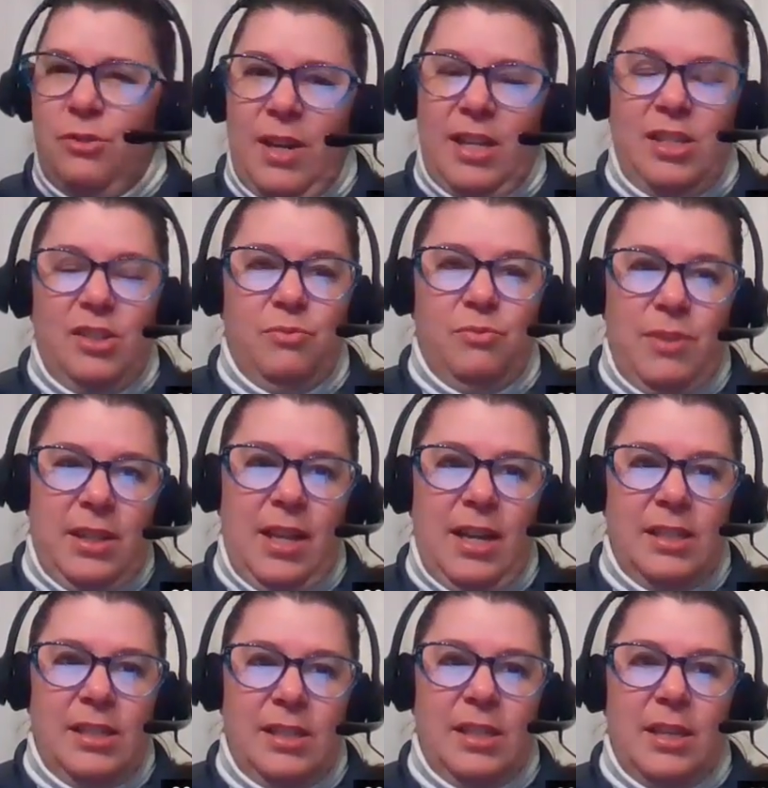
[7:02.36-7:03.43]
you guys
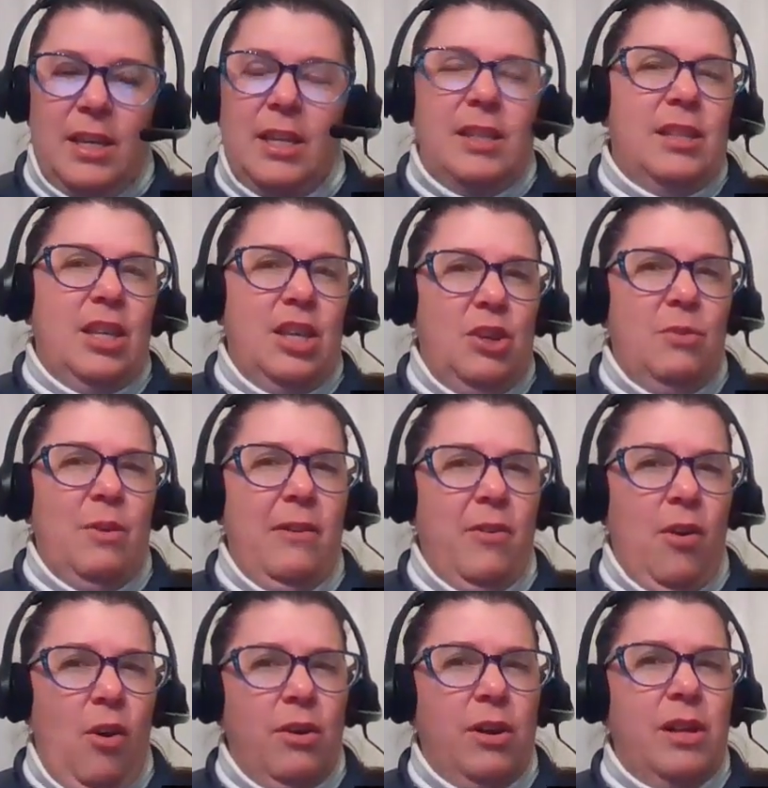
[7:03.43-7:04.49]
realize that you have
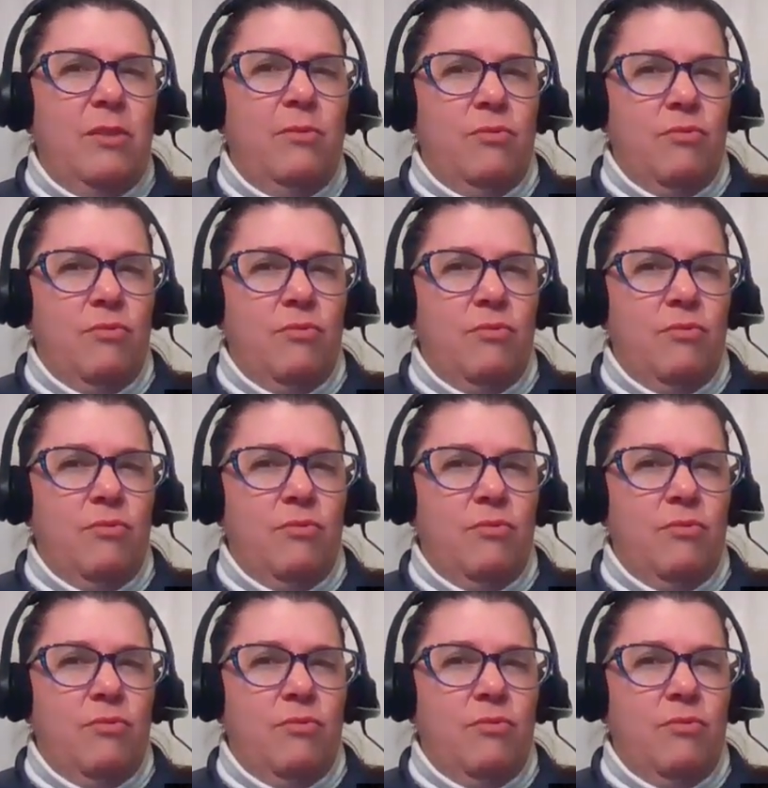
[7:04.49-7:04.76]
already